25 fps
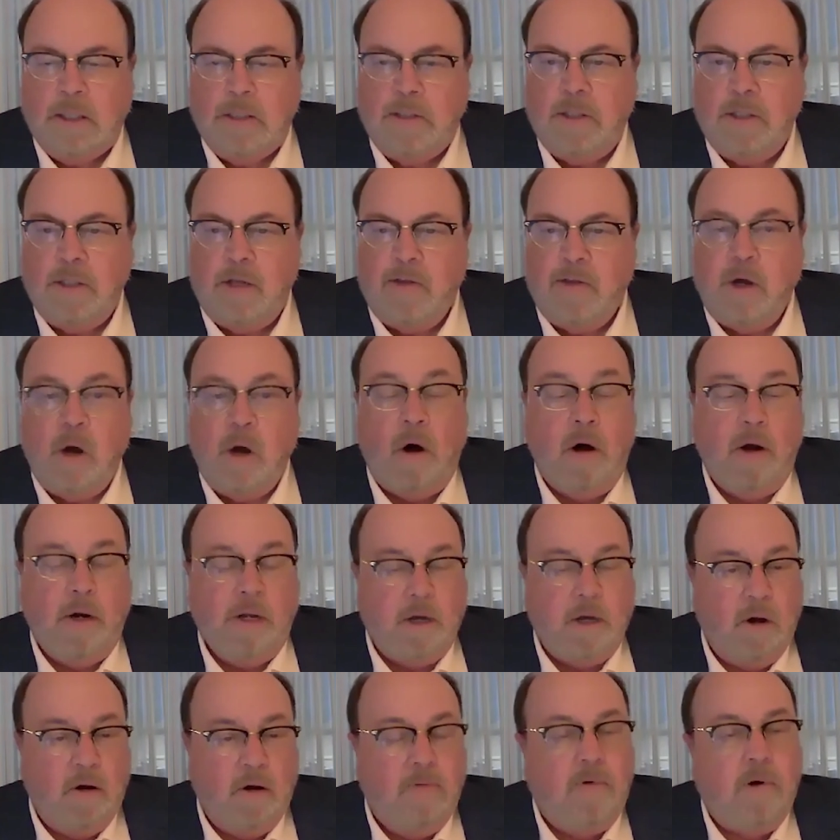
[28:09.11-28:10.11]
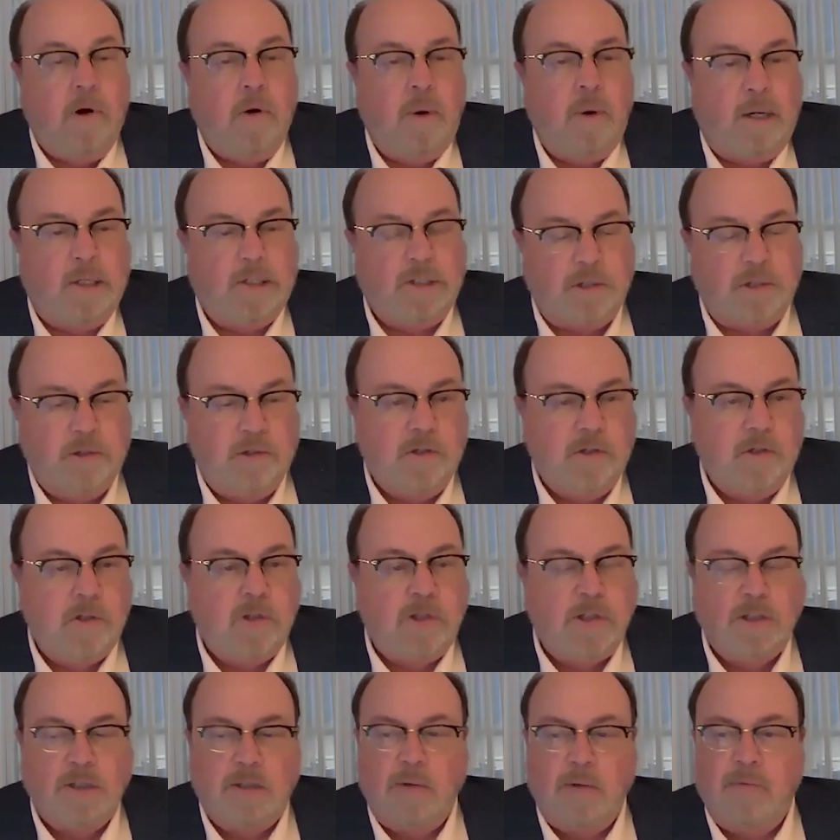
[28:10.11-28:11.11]
the audio for questions in
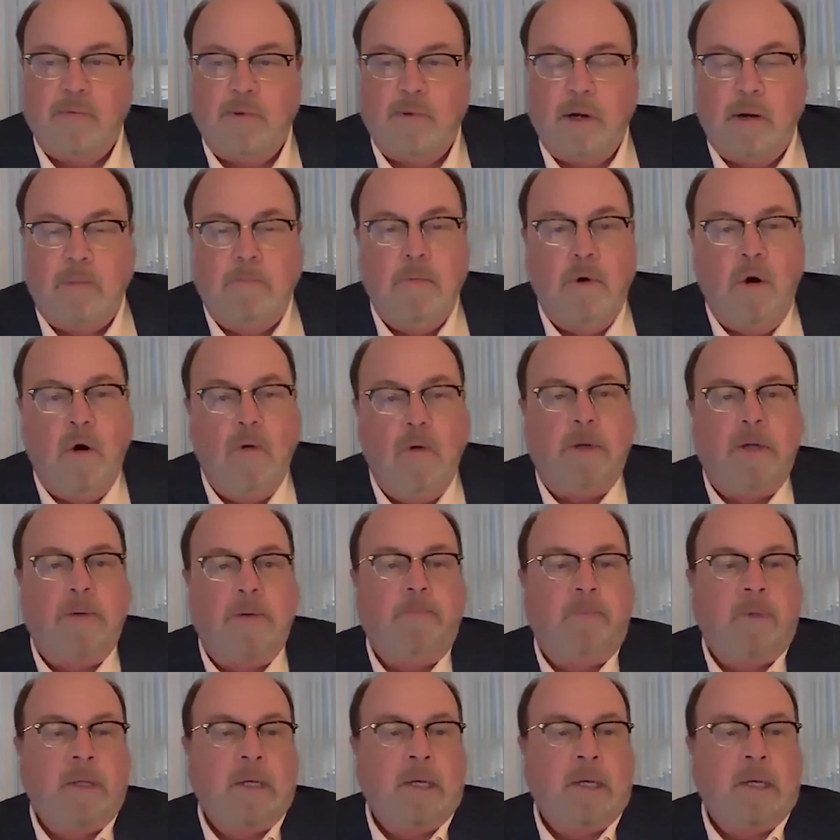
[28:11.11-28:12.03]
just a moment.